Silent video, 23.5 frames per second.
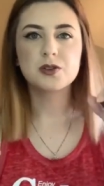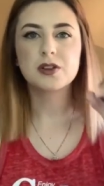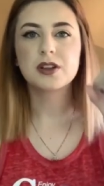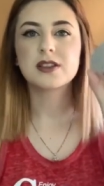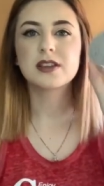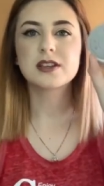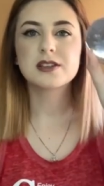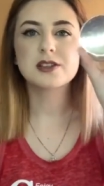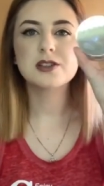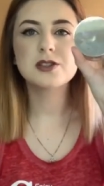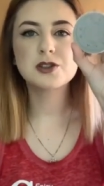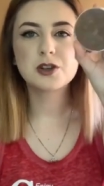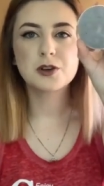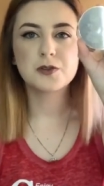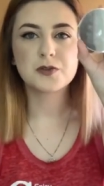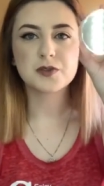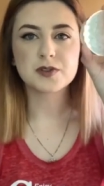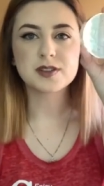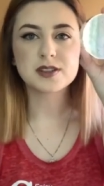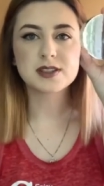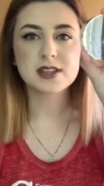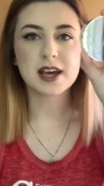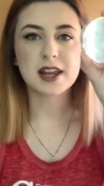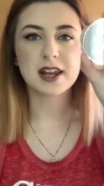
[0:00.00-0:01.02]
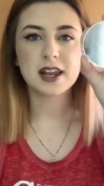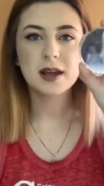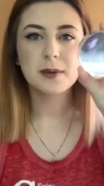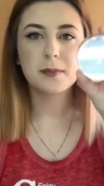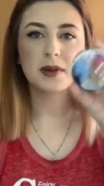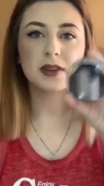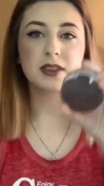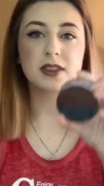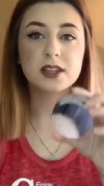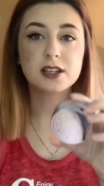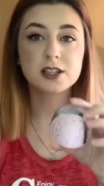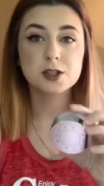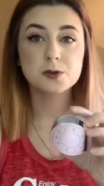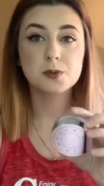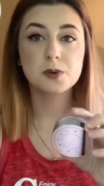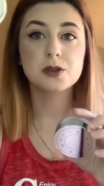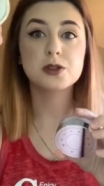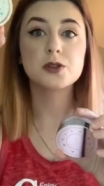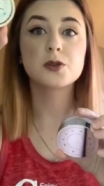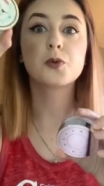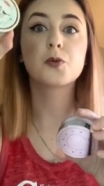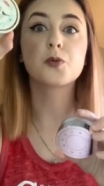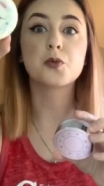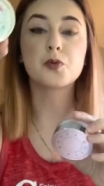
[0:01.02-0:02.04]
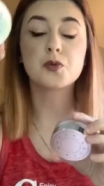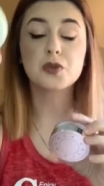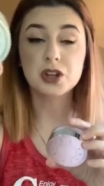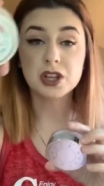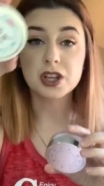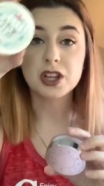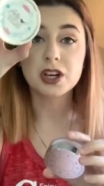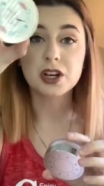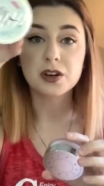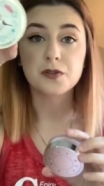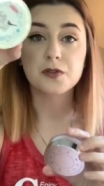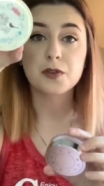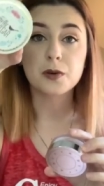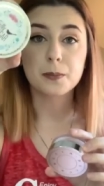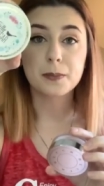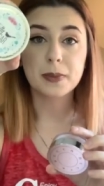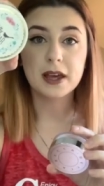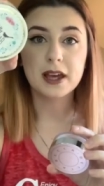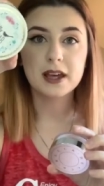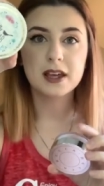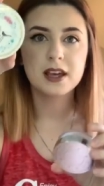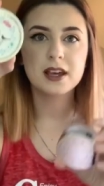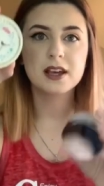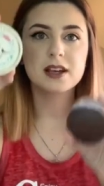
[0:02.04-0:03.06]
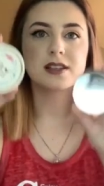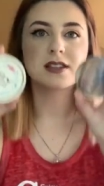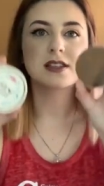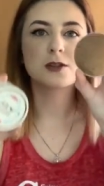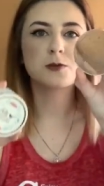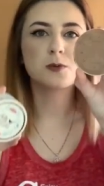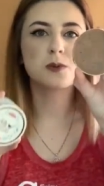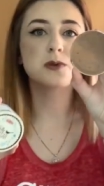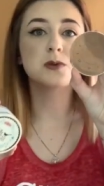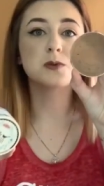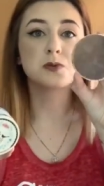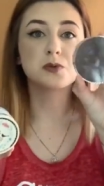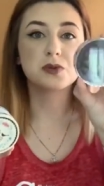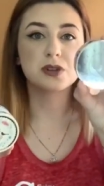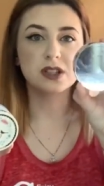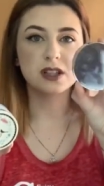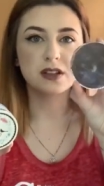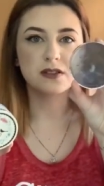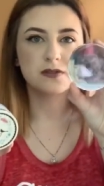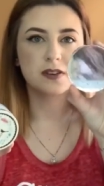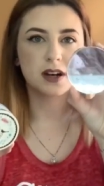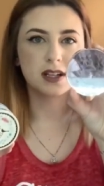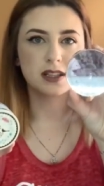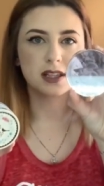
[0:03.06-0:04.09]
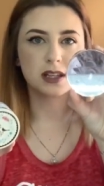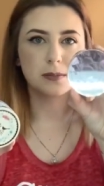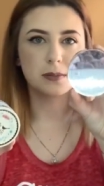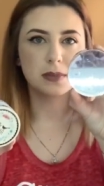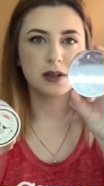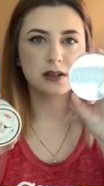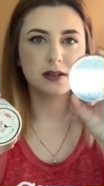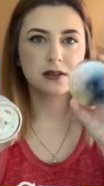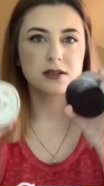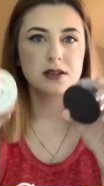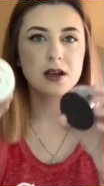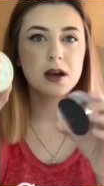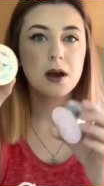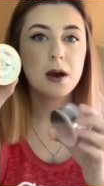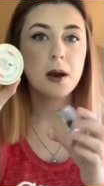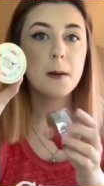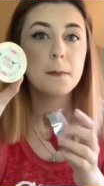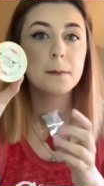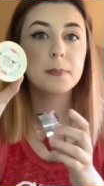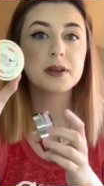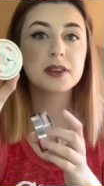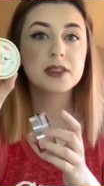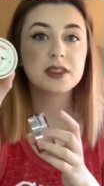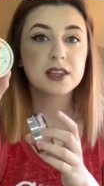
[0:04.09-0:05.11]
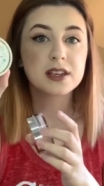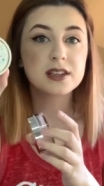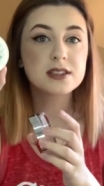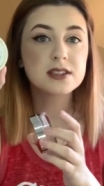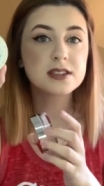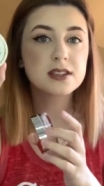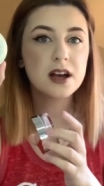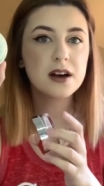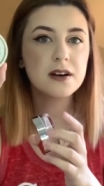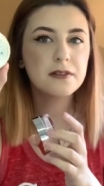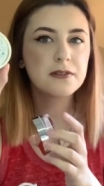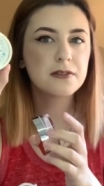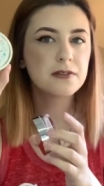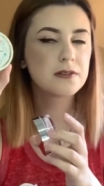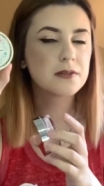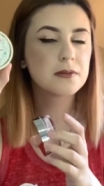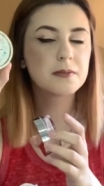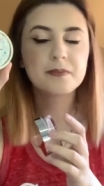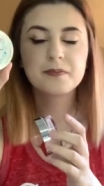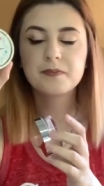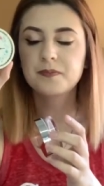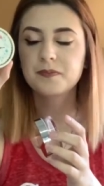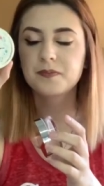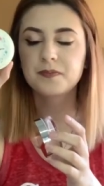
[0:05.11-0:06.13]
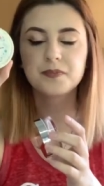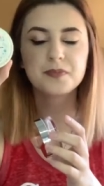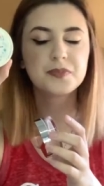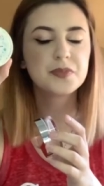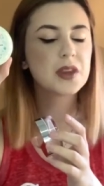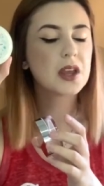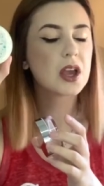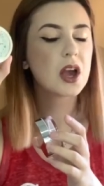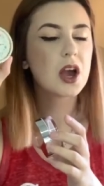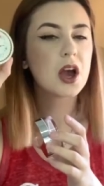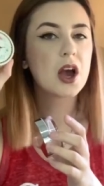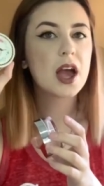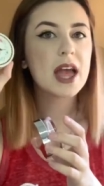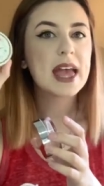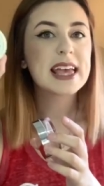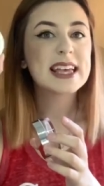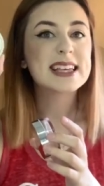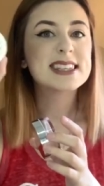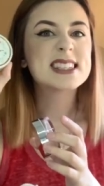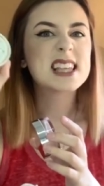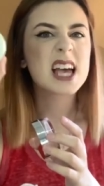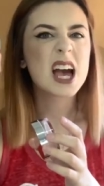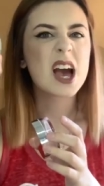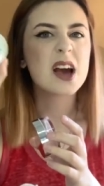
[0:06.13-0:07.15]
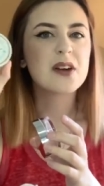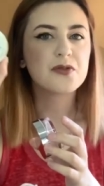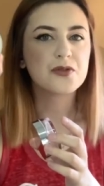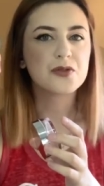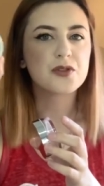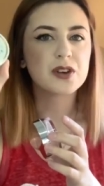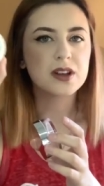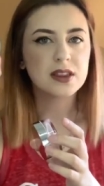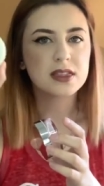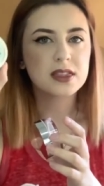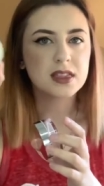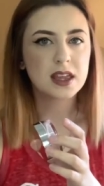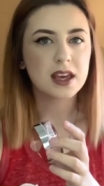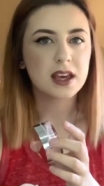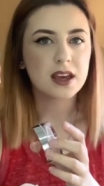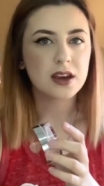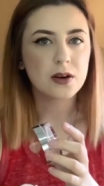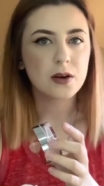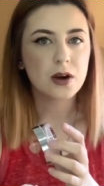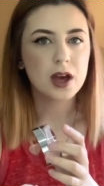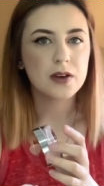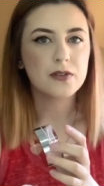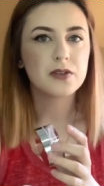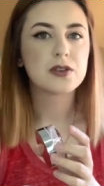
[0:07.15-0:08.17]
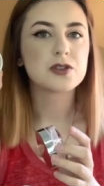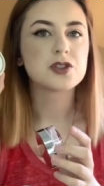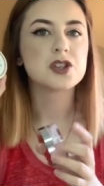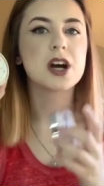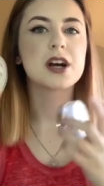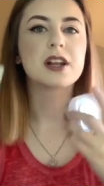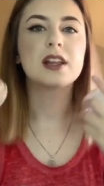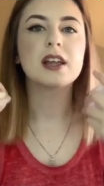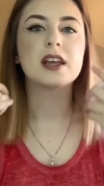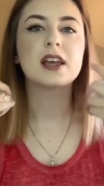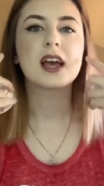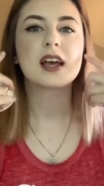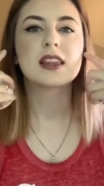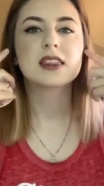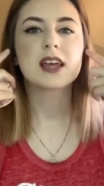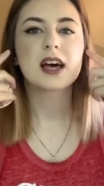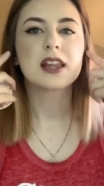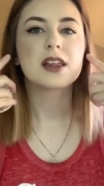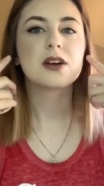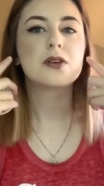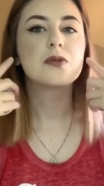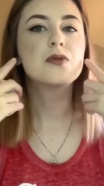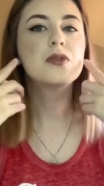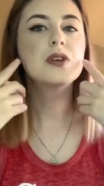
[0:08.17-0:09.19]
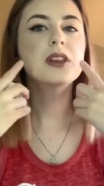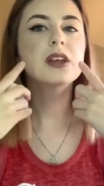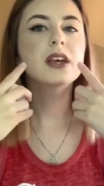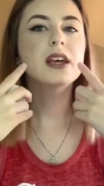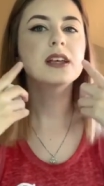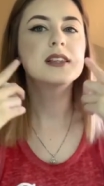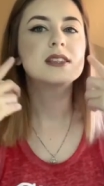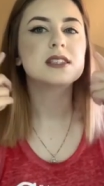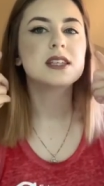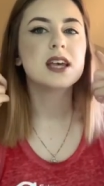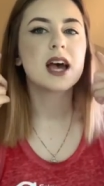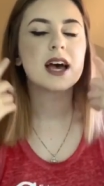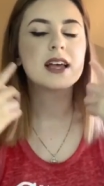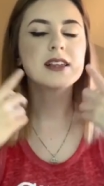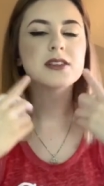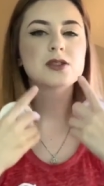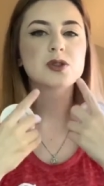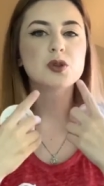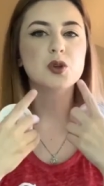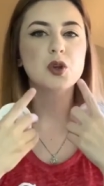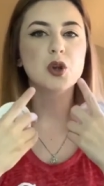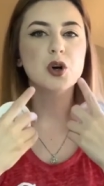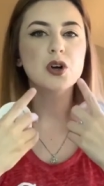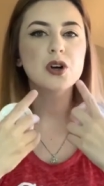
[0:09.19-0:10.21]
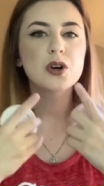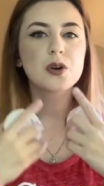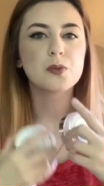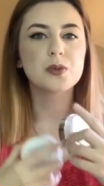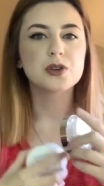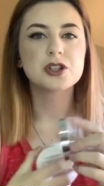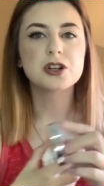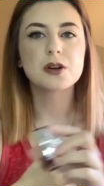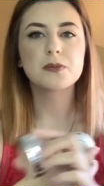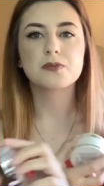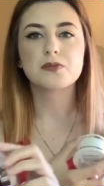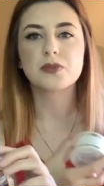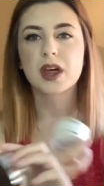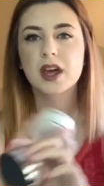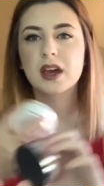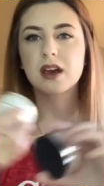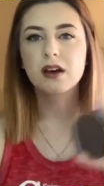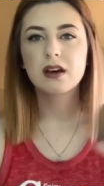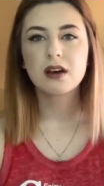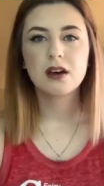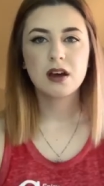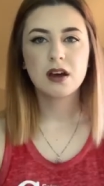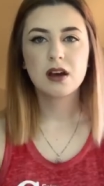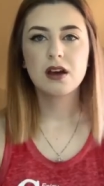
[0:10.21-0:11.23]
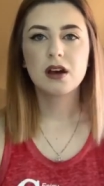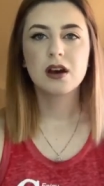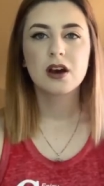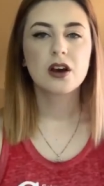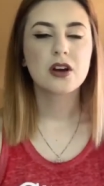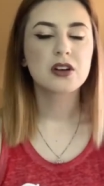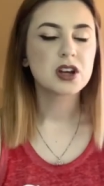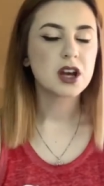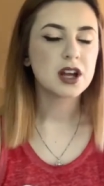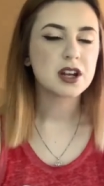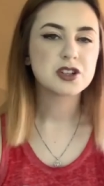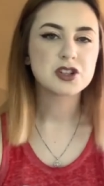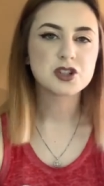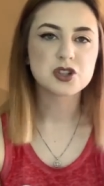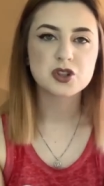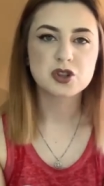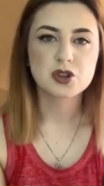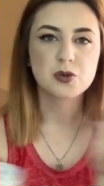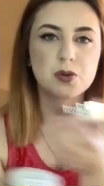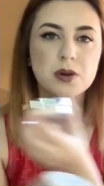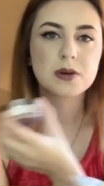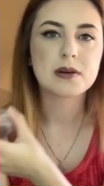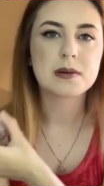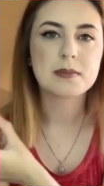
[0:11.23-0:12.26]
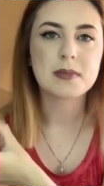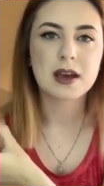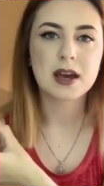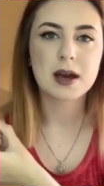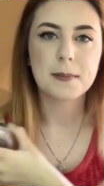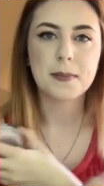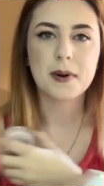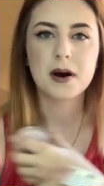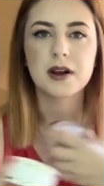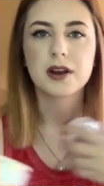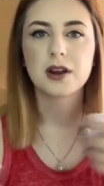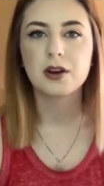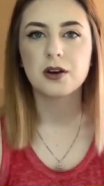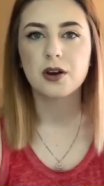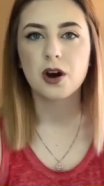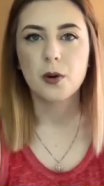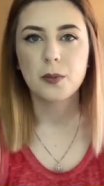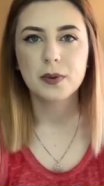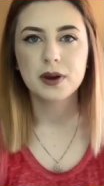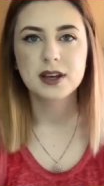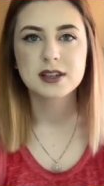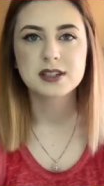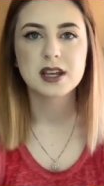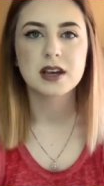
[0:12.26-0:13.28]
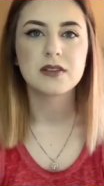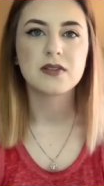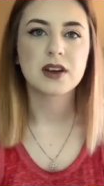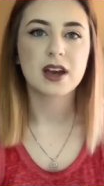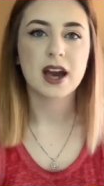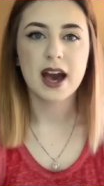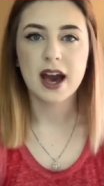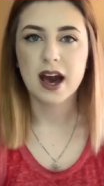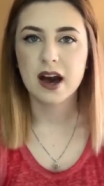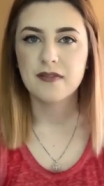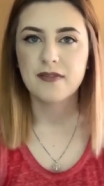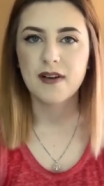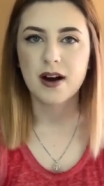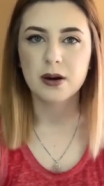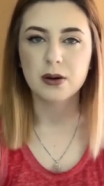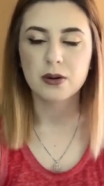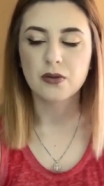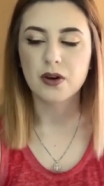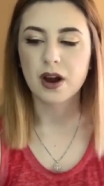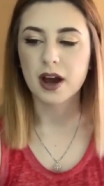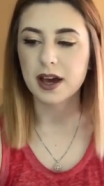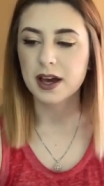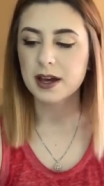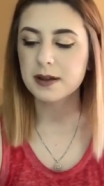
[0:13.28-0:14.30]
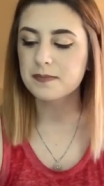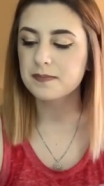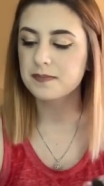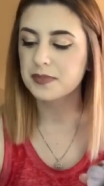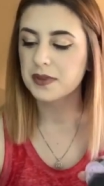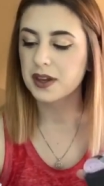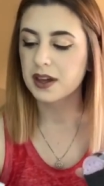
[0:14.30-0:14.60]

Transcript: Like, this is good for setting, but this one's really good for baking because this one's really finely milled. But this stuff is everything if you're trying to like get that like really intense look, which I'm like kind of just throwing my makeup on and going because I have like a half-hour ride.